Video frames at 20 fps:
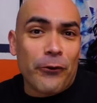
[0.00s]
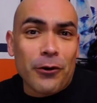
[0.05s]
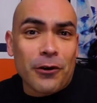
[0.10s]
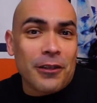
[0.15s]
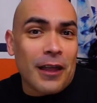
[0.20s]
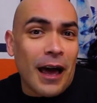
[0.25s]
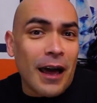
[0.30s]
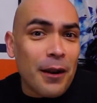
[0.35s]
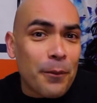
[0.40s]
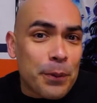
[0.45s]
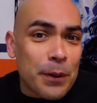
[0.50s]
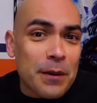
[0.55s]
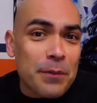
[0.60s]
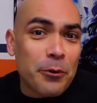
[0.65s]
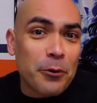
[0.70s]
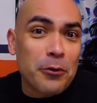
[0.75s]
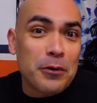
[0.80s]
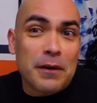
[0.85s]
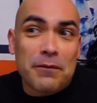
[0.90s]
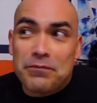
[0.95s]
a lot of
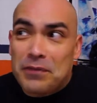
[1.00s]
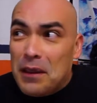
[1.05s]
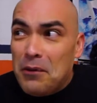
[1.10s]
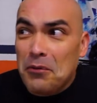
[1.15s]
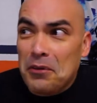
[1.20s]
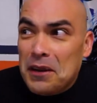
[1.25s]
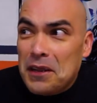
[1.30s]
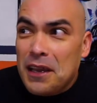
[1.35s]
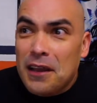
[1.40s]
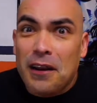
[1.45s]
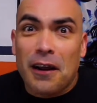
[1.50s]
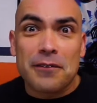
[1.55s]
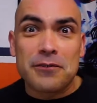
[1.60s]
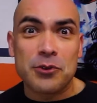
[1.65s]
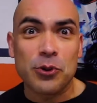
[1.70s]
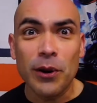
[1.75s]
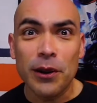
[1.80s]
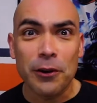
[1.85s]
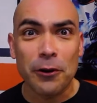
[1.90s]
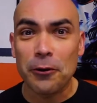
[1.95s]
people, if they were to get off
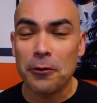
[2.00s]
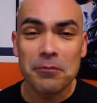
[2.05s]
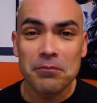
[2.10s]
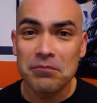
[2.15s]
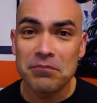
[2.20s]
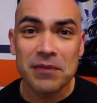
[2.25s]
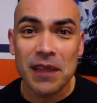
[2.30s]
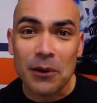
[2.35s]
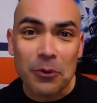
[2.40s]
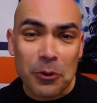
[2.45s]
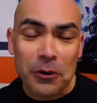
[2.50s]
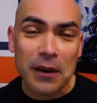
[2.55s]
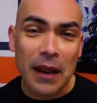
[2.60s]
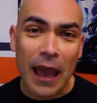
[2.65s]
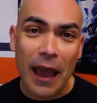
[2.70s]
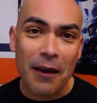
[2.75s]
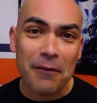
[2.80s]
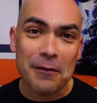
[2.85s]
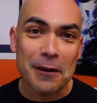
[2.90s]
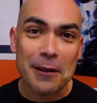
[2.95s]
Twitter, they wouldn't
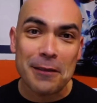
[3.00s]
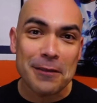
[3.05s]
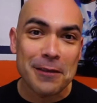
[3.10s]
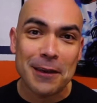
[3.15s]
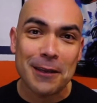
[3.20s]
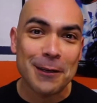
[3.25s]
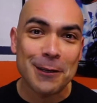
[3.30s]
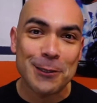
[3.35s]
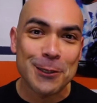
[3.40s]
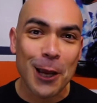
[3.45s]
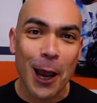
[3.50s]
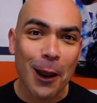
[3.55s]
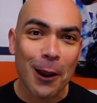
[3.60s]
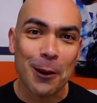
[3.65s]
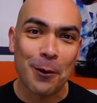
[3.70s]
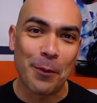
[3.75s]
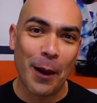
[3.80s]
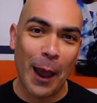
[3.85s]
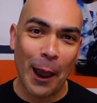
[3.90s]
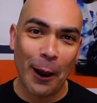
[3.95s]
have anything to talk
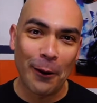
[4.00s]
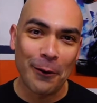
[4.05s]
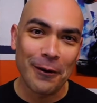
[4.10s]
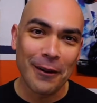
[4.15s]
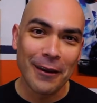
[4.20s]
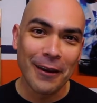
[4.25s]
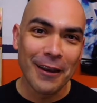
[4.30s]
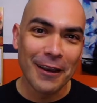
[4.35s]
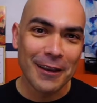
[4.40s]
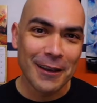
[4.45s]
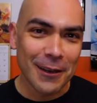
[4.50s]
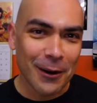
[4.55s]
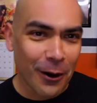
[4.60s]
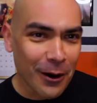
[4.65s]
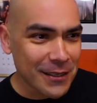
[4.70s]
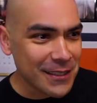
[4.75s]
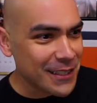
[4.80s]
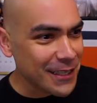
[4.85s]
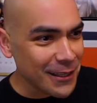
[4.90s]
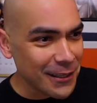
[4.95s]
about. You know, I
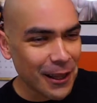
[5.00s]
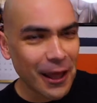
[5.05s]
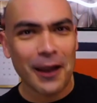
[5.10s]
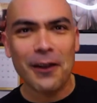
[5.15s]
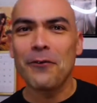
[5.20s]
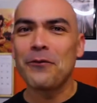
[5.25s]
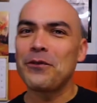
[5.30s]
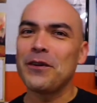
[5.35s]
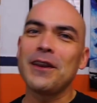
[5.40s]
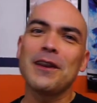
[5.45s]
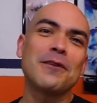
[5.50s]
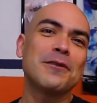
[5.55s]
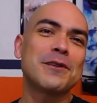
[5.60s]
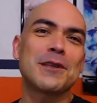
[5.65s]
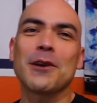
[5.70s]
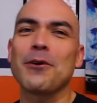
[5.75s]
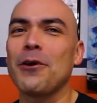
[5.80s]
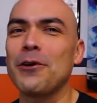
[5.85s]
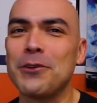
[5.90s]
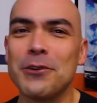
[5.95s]
see a lot of videos
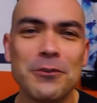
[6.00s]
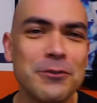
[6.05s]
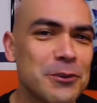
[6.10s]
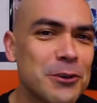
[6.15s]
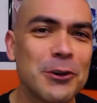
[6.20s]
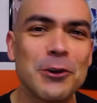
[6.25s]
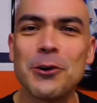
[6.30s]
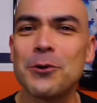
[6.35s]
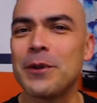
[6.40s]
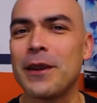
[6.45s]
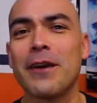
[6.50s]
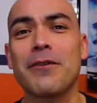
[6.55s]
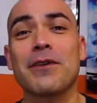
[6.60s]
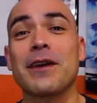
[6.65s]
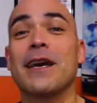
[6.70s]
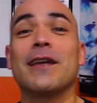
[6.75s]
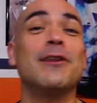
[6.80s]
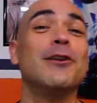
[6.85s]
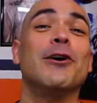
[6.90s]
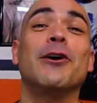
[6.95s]
here on YouTube and
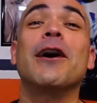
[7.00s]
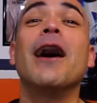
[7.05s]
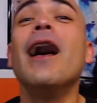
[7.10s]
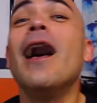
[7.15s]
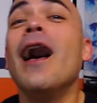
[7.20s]
everything. And look,